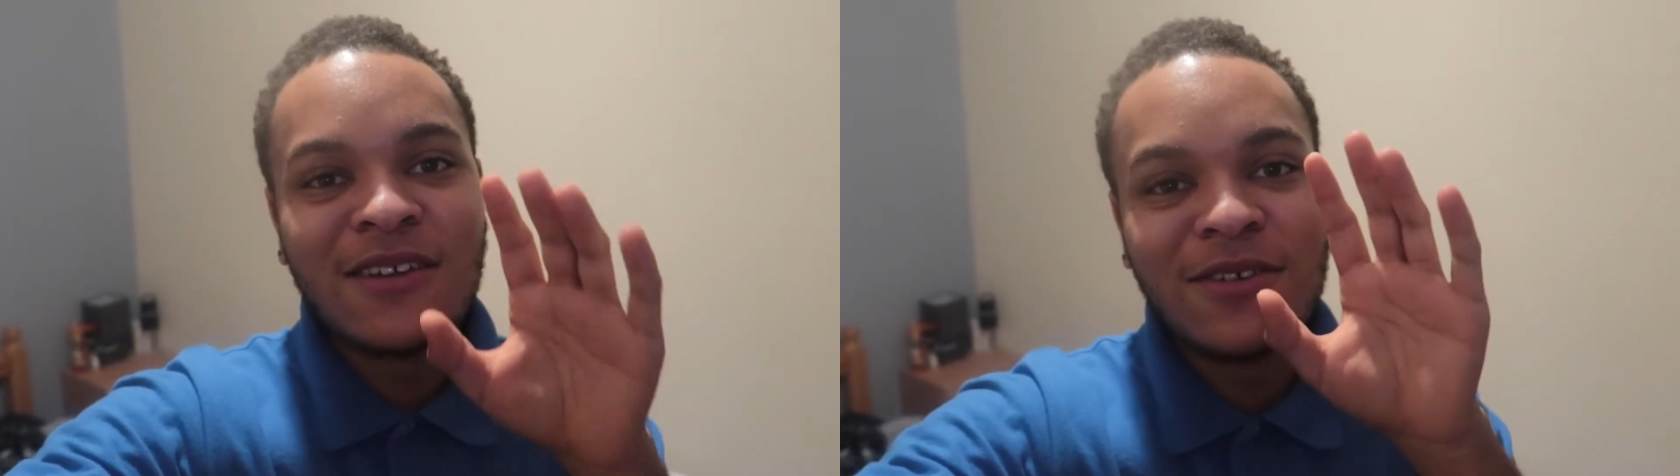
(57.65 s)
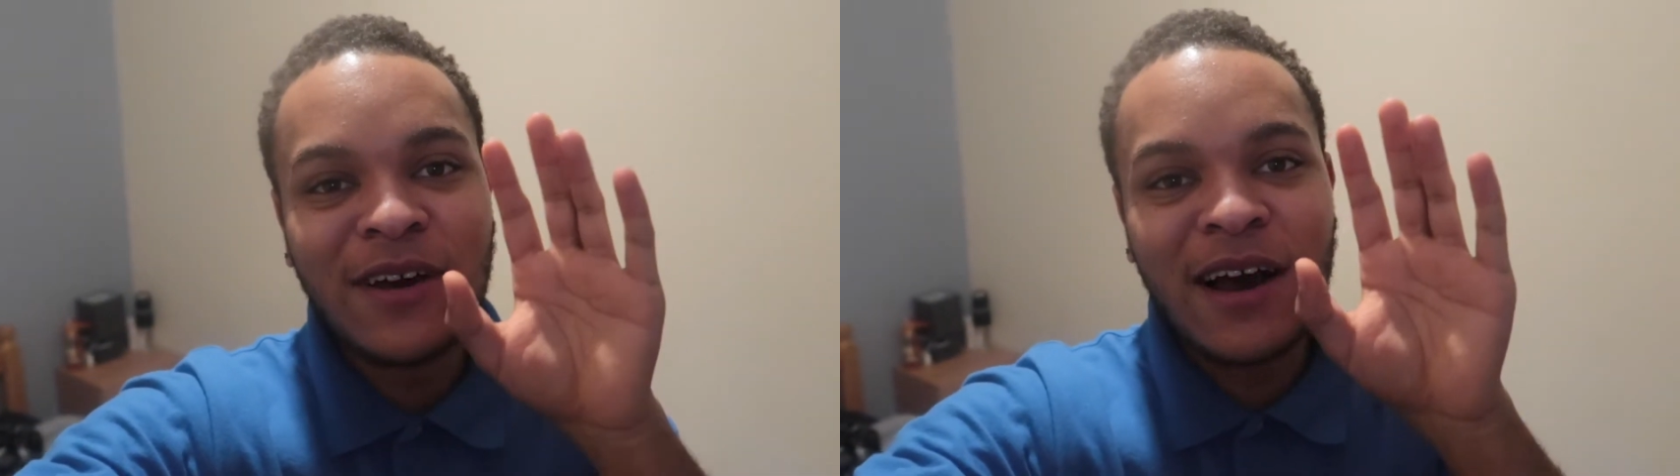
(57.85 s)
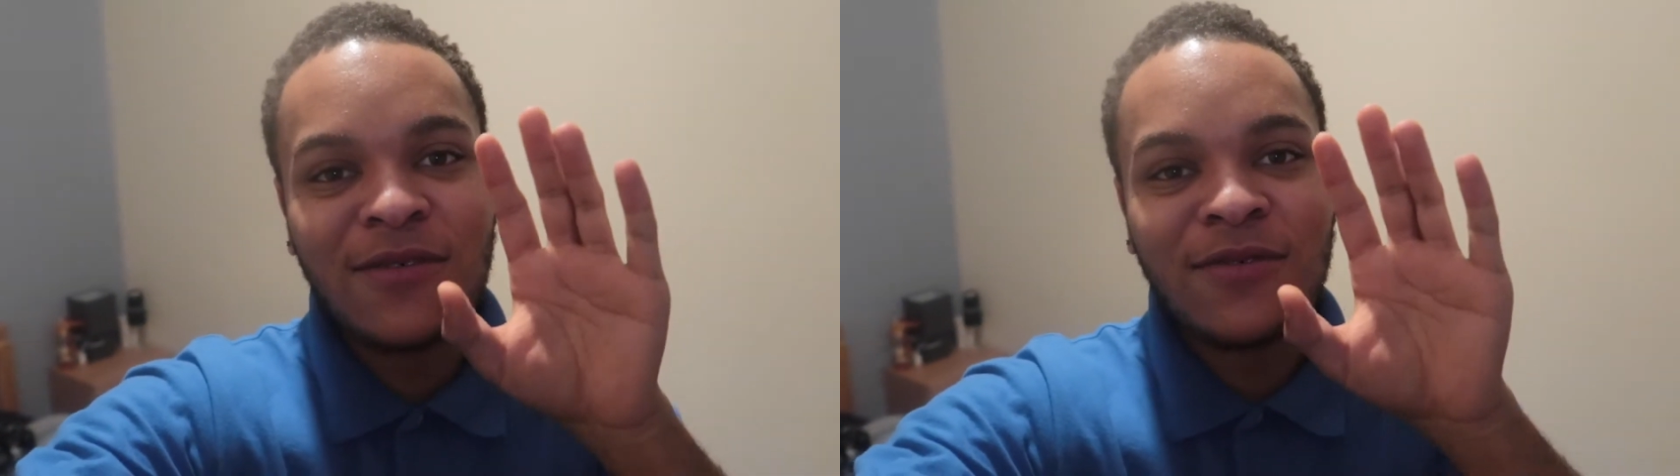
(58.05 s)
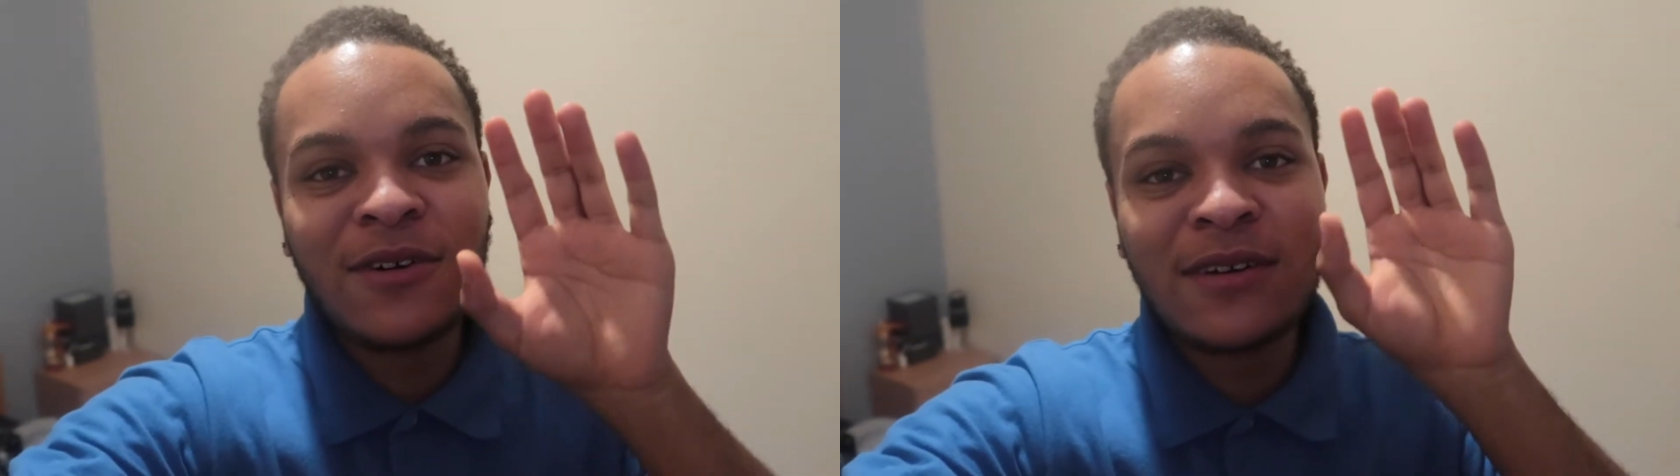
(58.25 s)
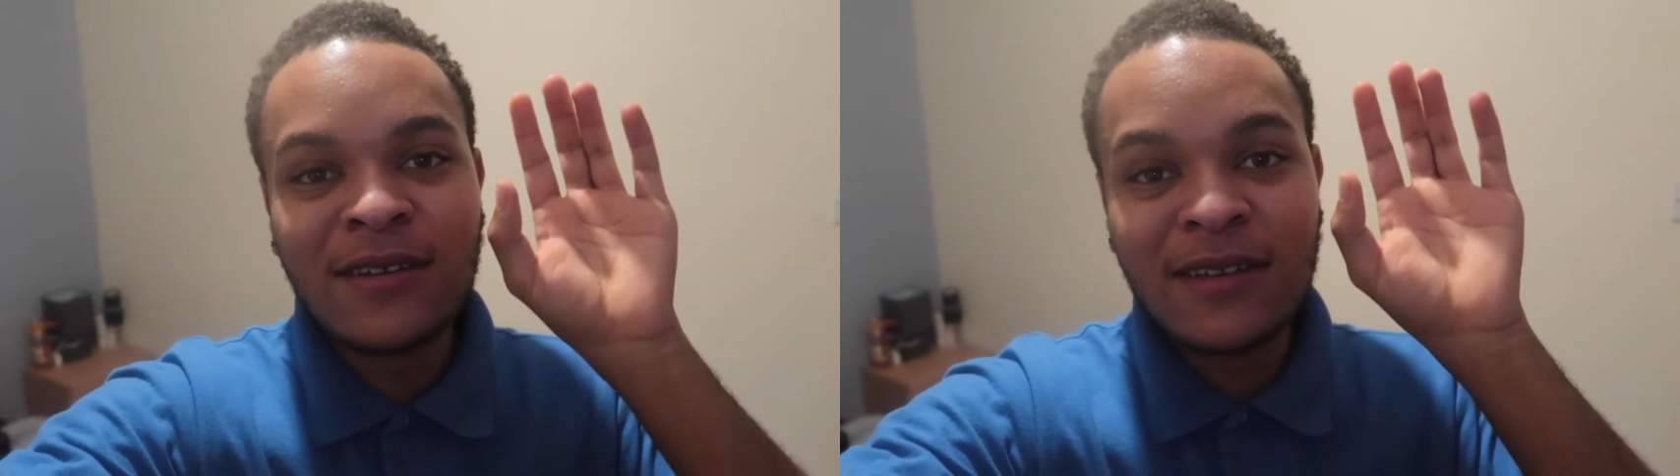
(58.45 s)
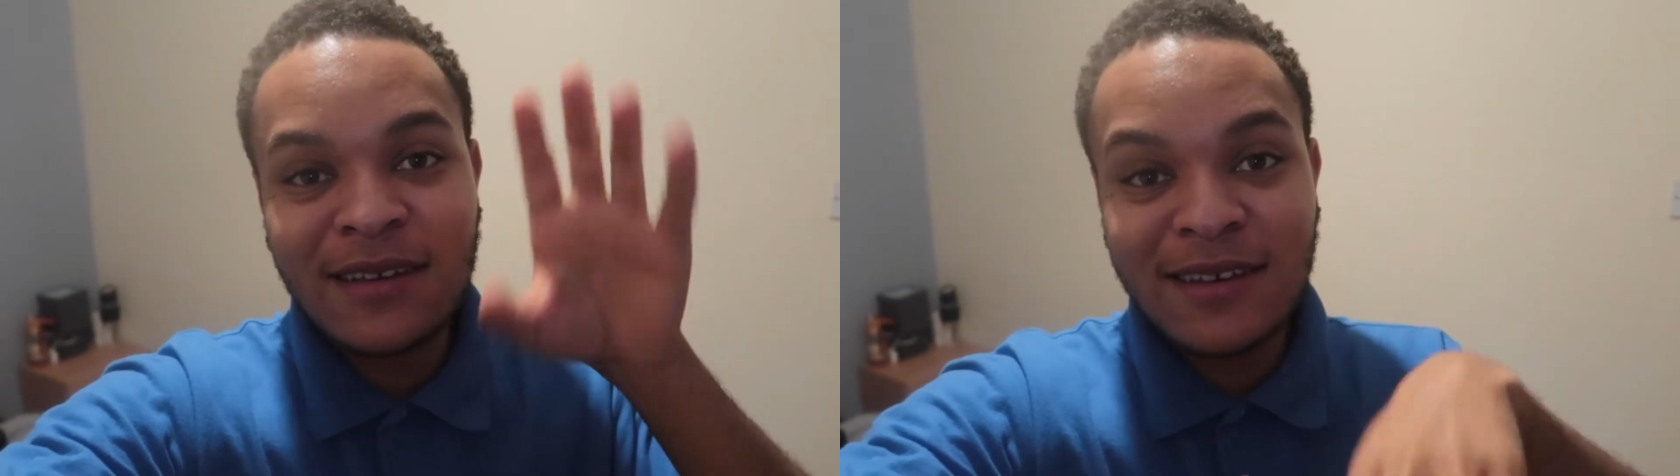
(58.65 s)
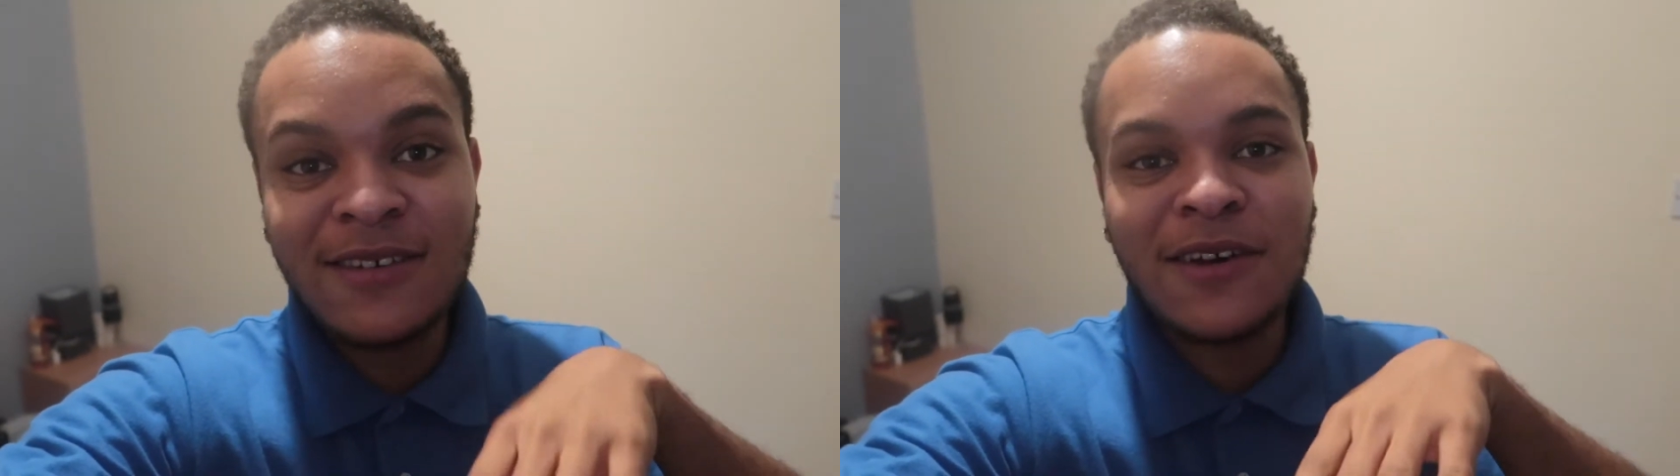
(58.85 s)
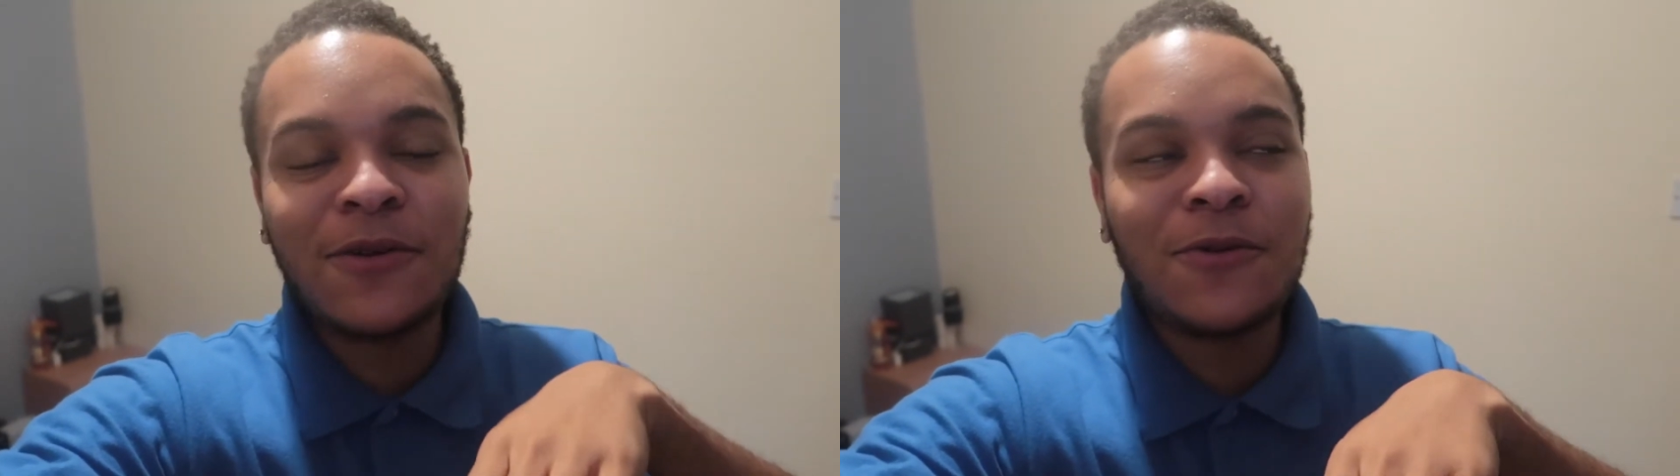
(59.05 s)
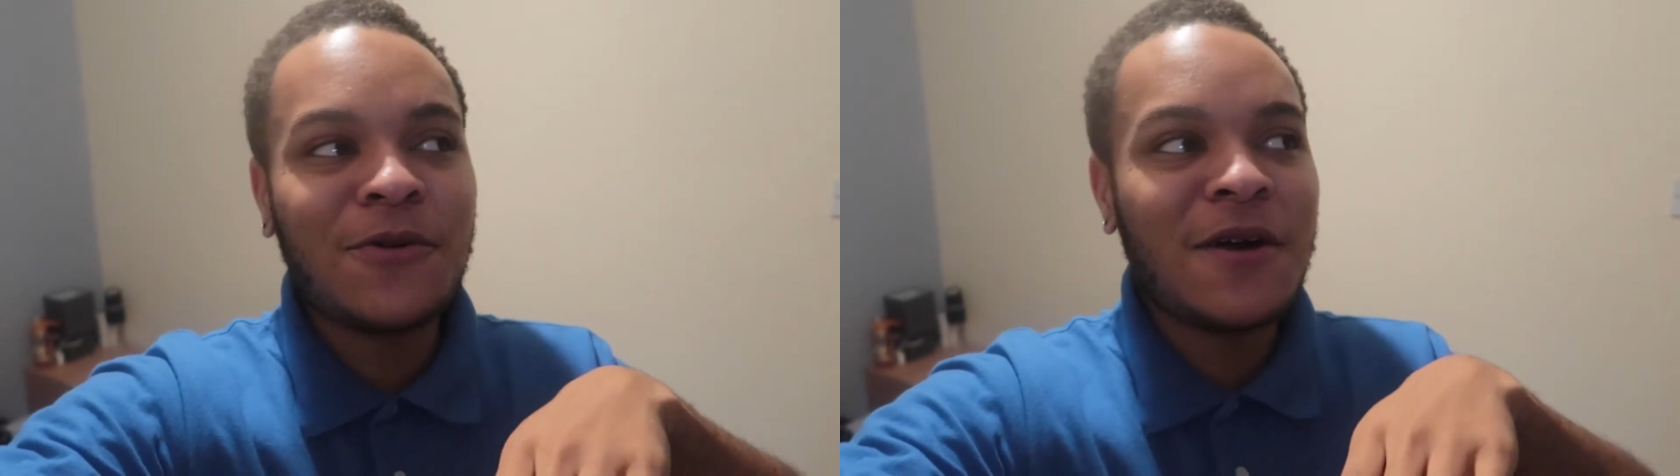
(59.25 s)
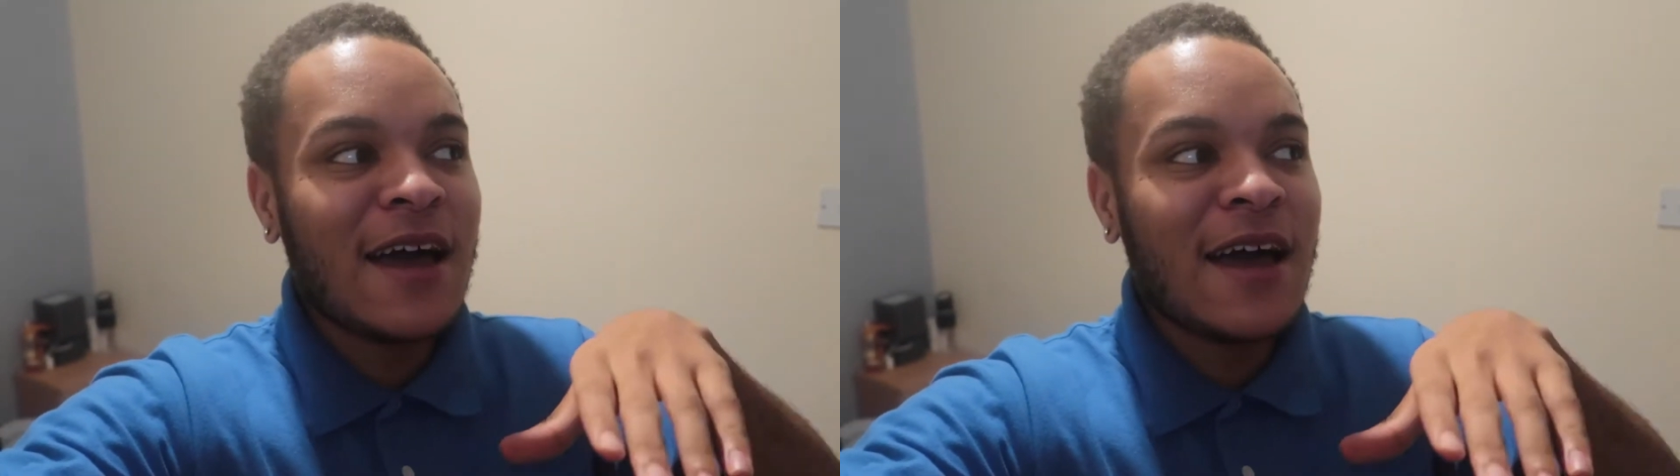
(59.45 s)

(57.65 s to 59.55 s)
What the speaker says: do you have on this channel